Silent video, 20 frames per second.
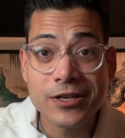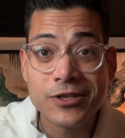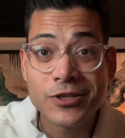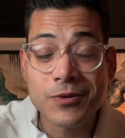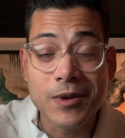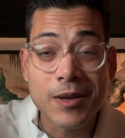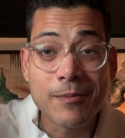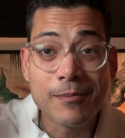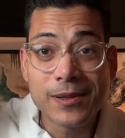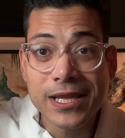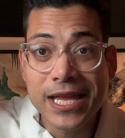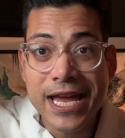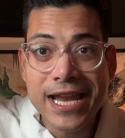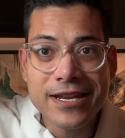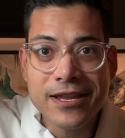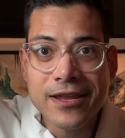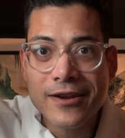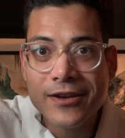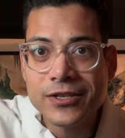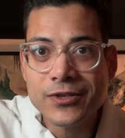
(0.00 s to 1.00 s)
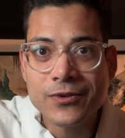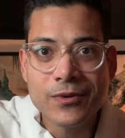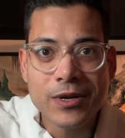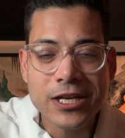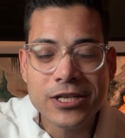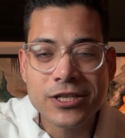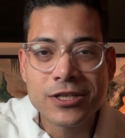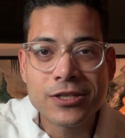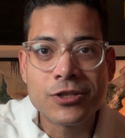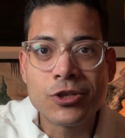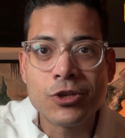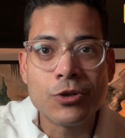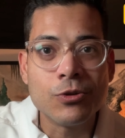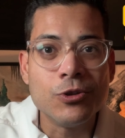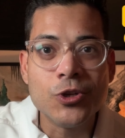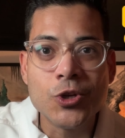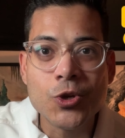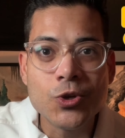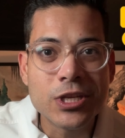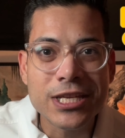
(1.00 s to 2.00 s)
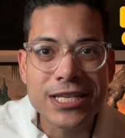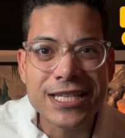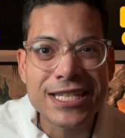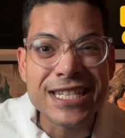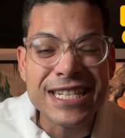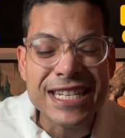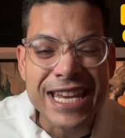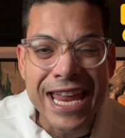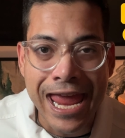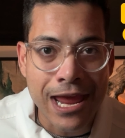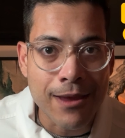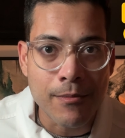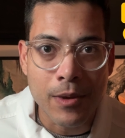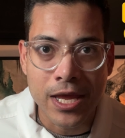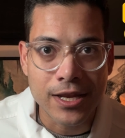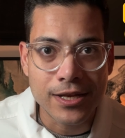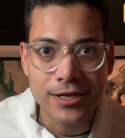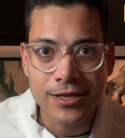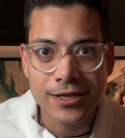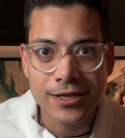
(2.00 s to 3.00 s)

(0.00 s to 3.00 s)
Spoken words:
to implant dentistry, to you just name it.